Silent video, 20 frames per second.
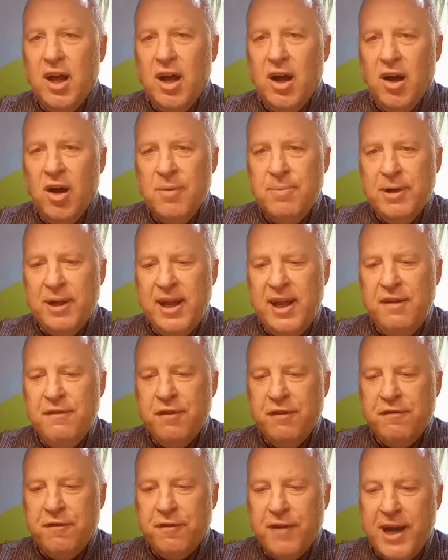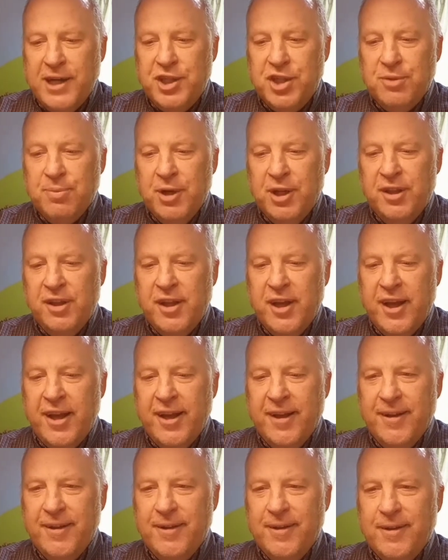I believe a Frenchman
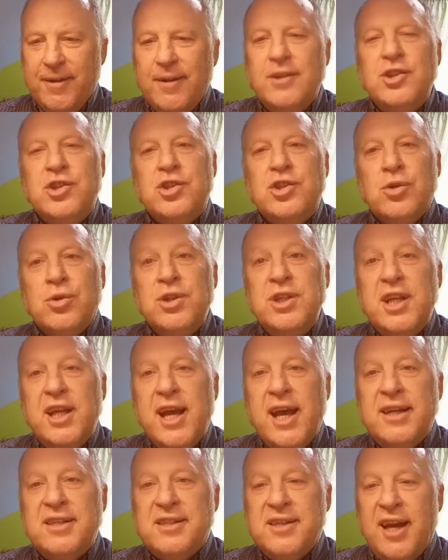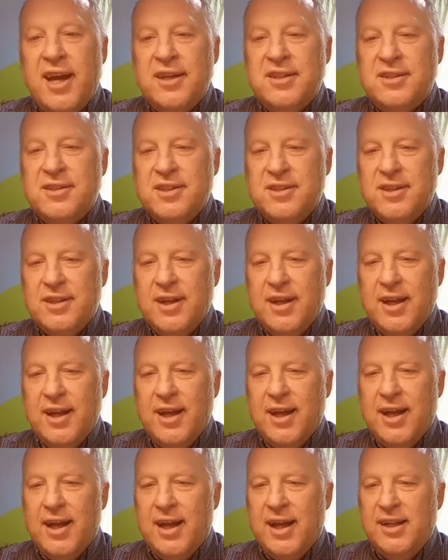that joined the SS
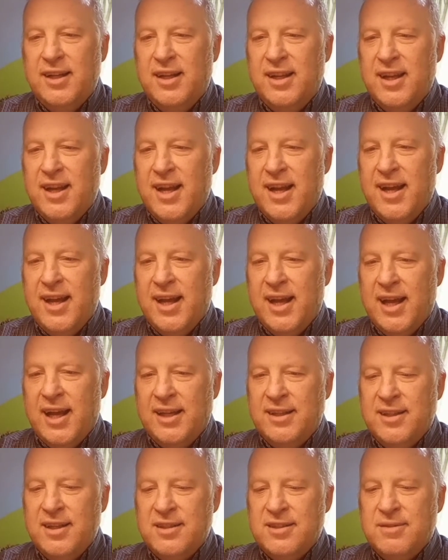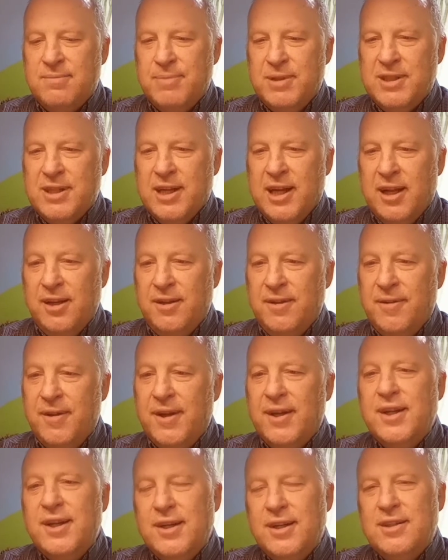and had this battalion.
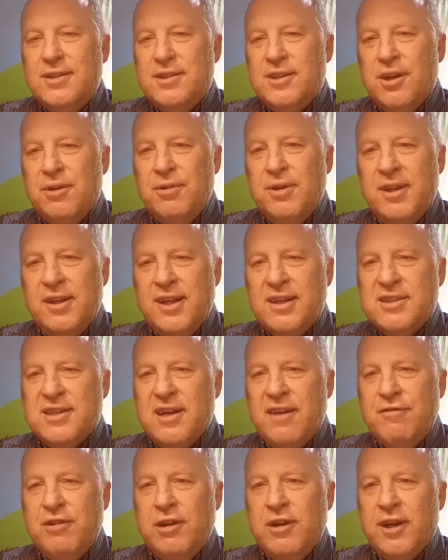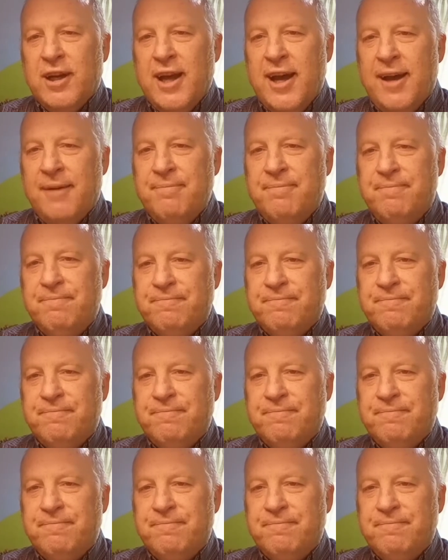So let's have a look at them.